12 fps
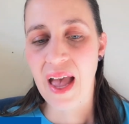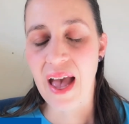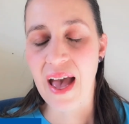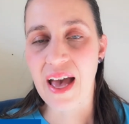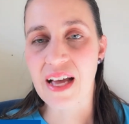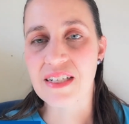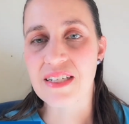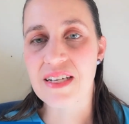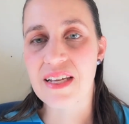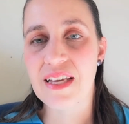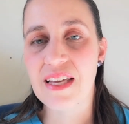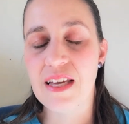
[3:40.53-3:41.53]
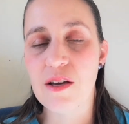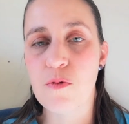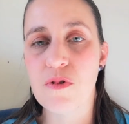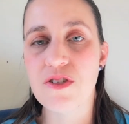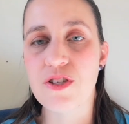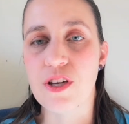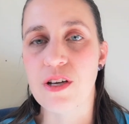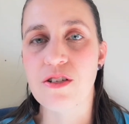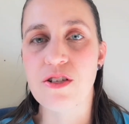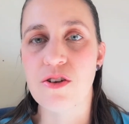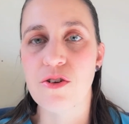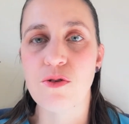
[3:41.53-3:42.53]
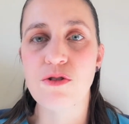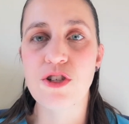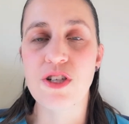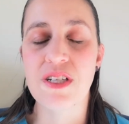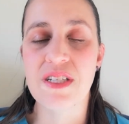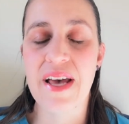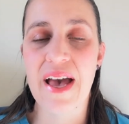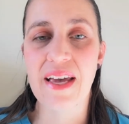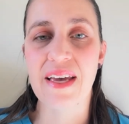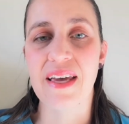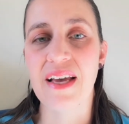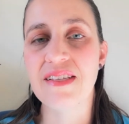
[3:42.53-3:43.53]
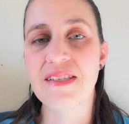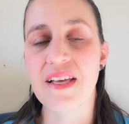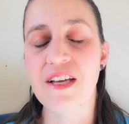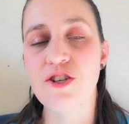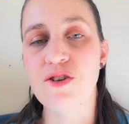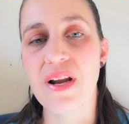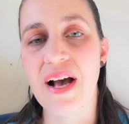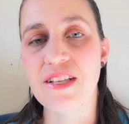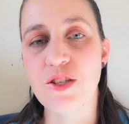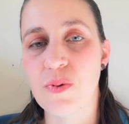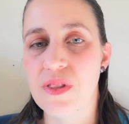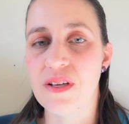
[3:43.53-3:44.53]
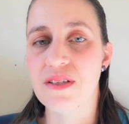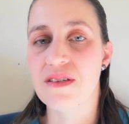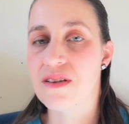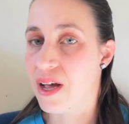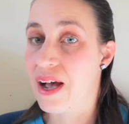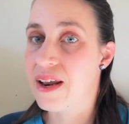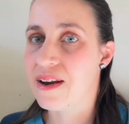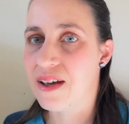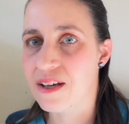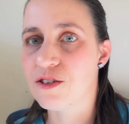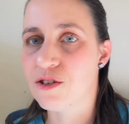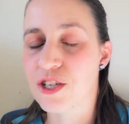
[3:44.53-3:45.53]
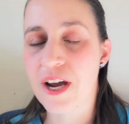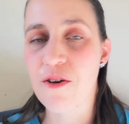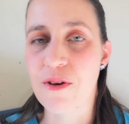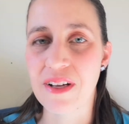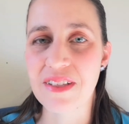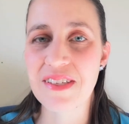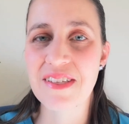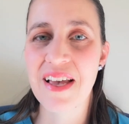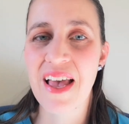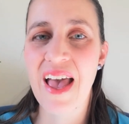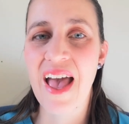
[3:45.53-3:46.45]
And he was going to launch an attack against the Israelites with his 900 chariots.